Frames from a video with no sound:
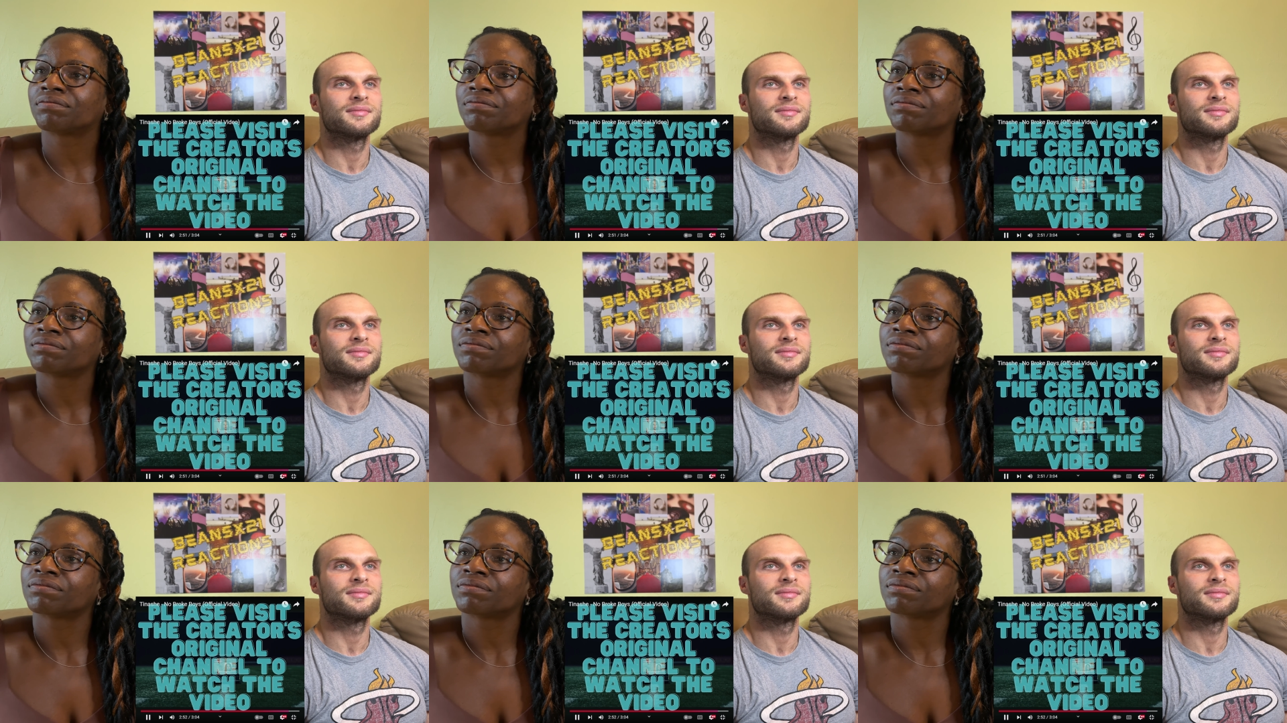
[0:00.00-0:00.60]
Speaker 1: A
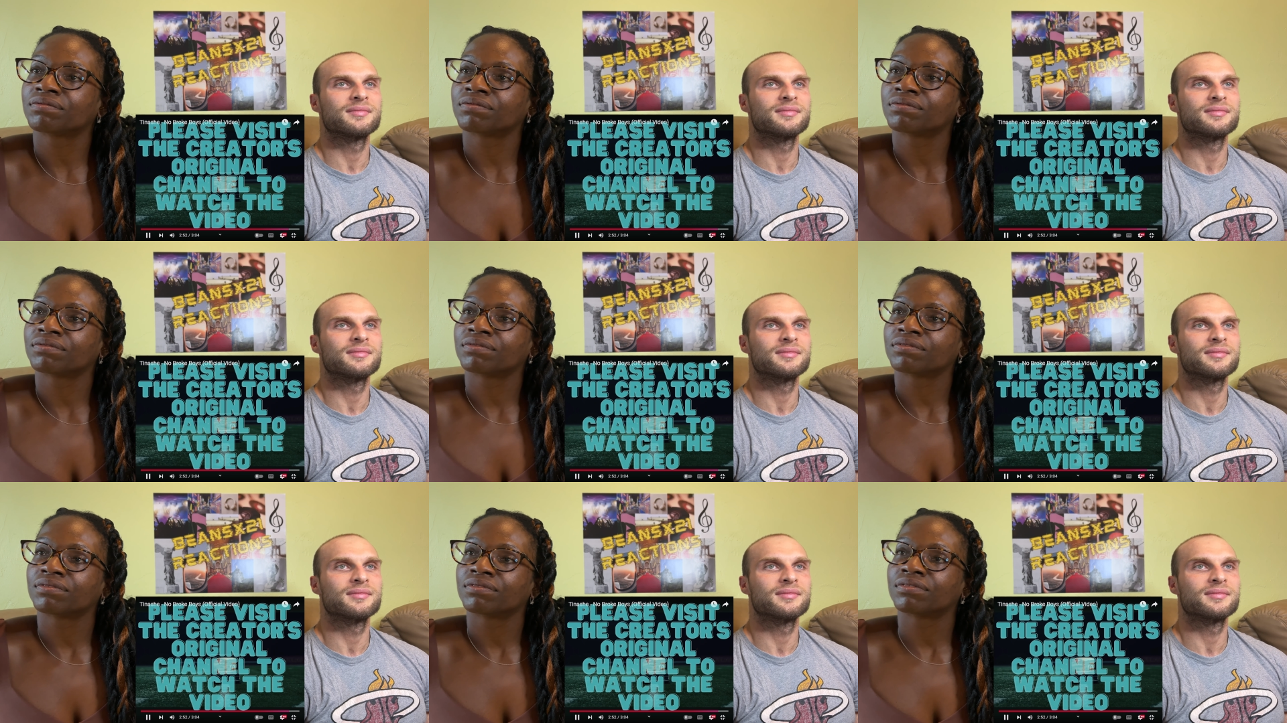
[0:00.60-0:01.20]
perpetrator
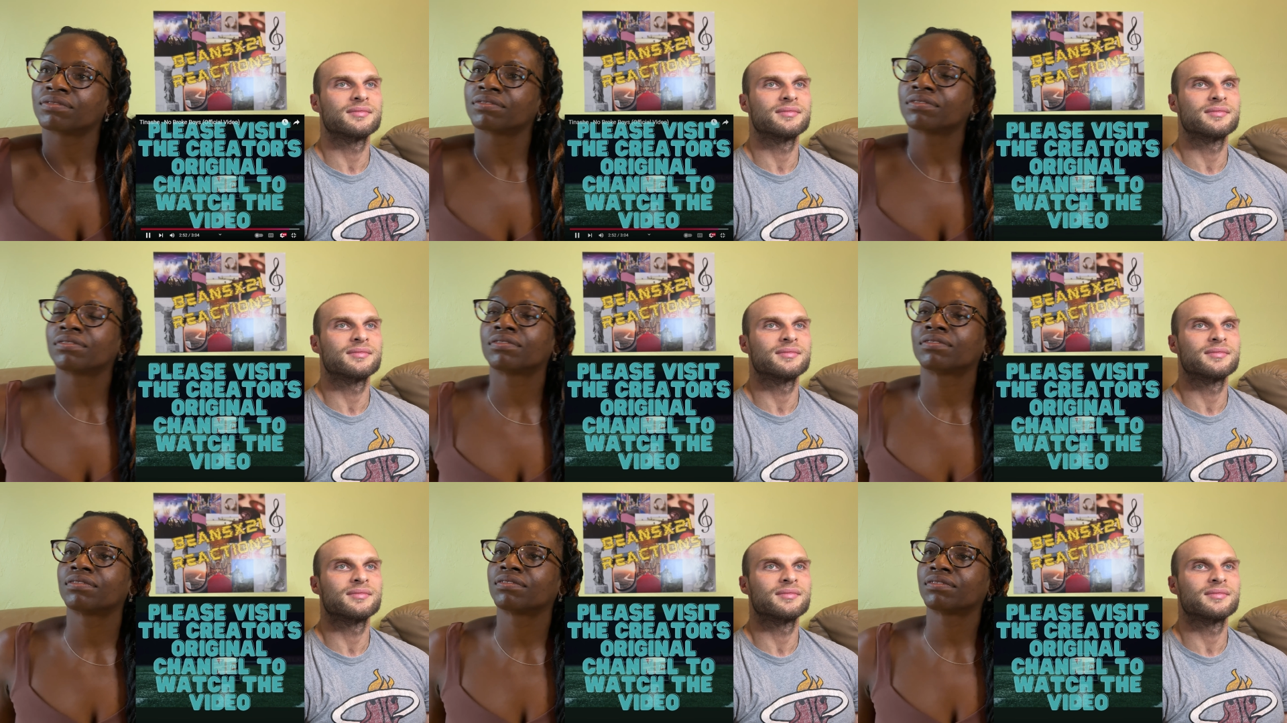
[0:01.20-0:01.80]
on the run
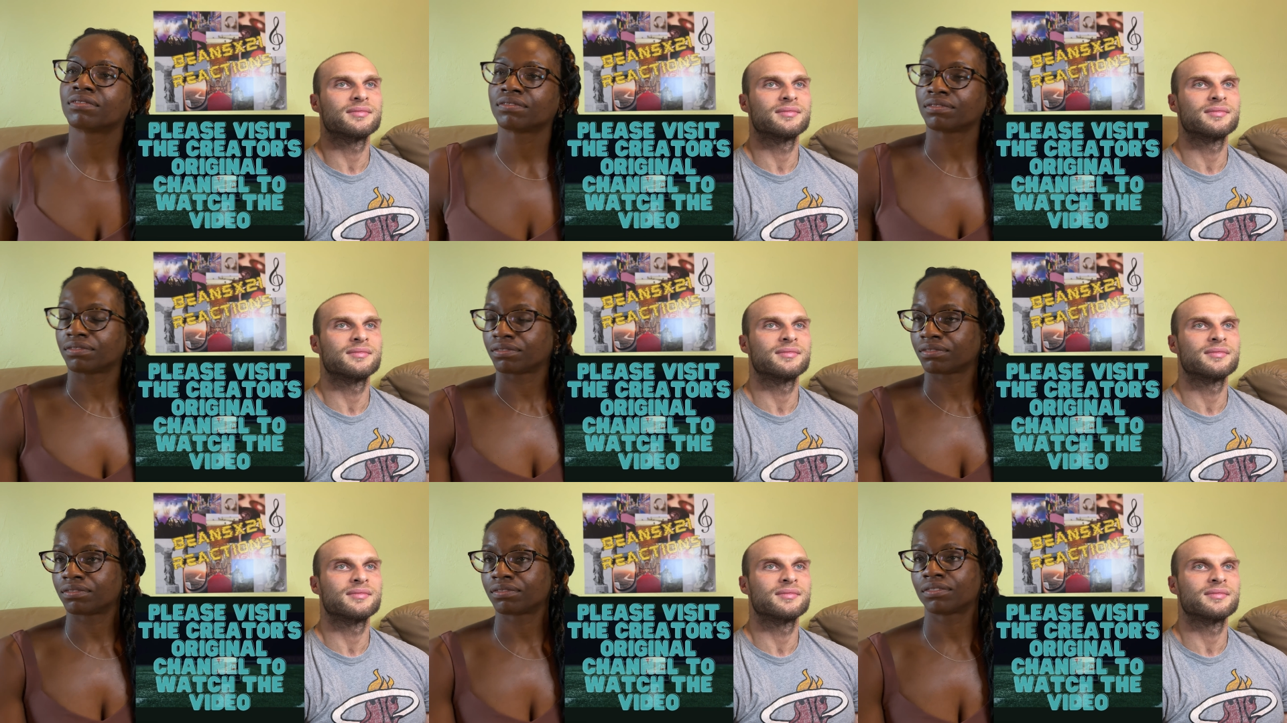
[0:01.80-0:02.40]
has been
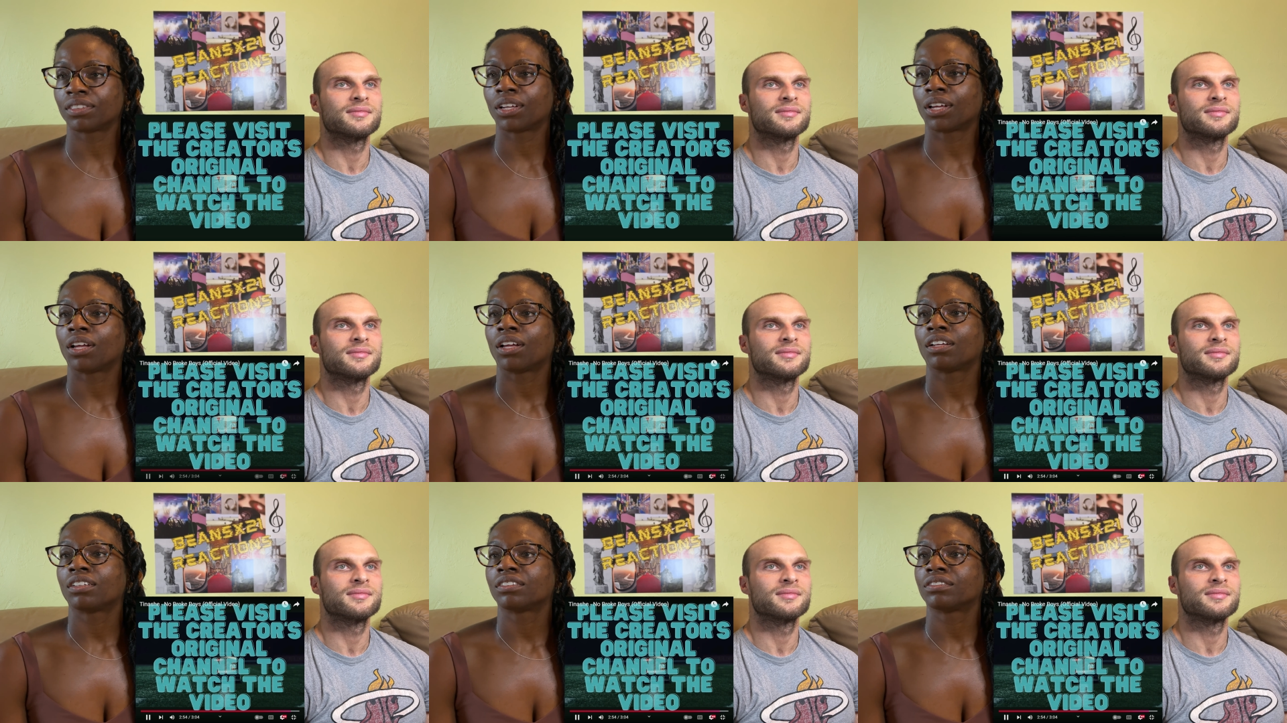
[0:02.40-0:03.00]
caught after a
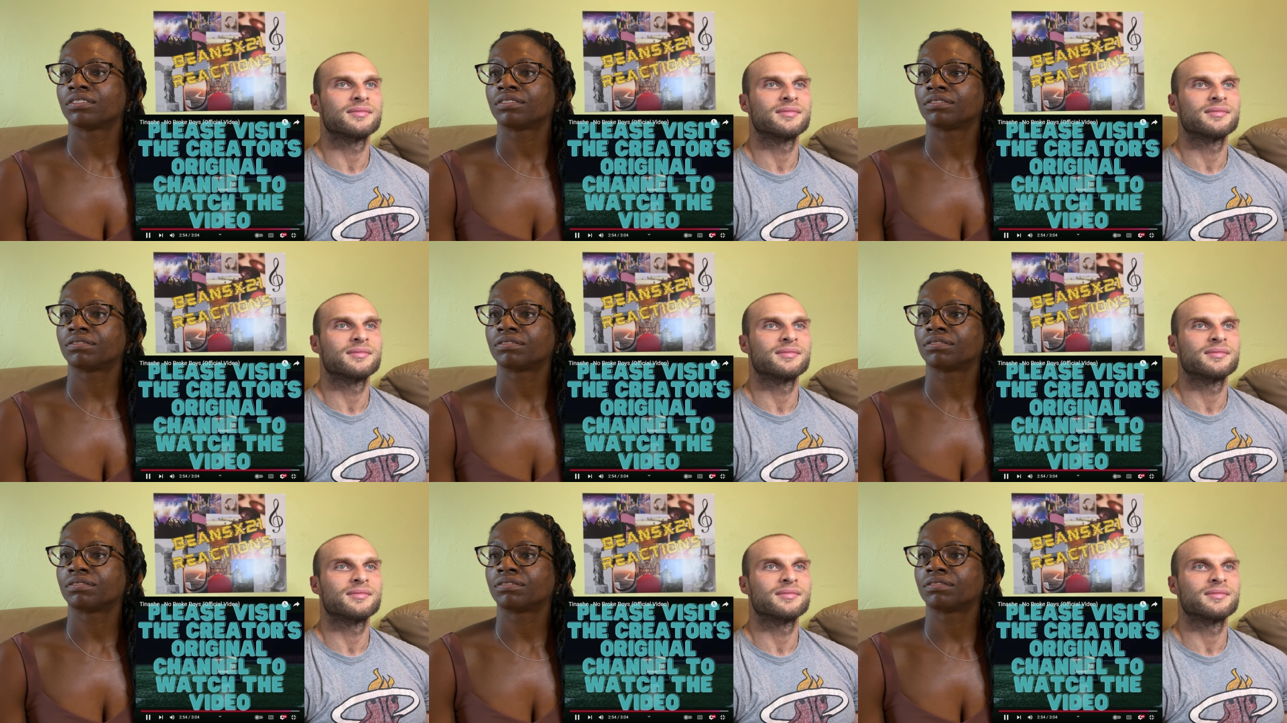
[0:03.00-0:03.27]
long